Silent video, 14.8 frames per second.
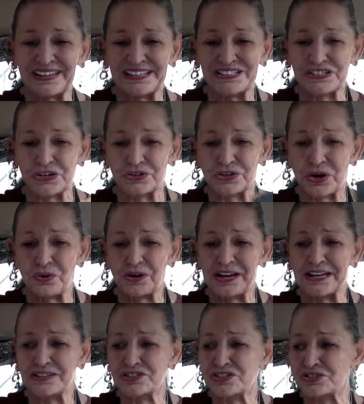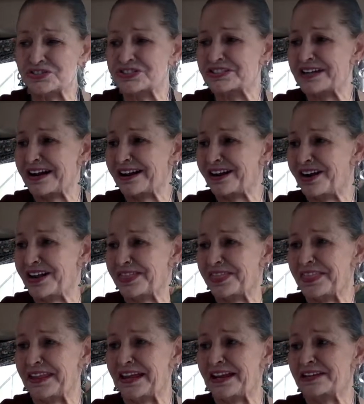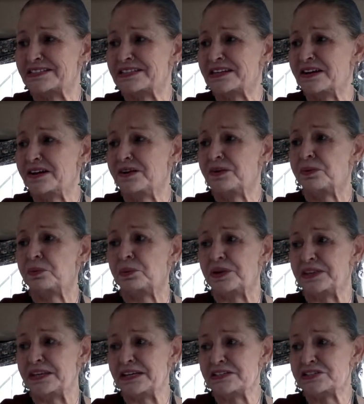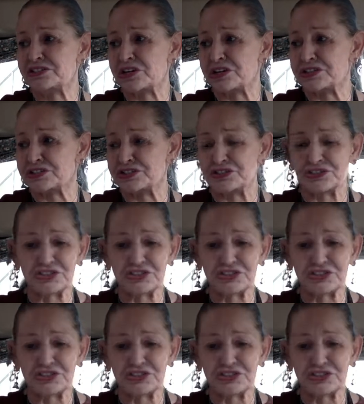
So don't get too stuck on things when they start to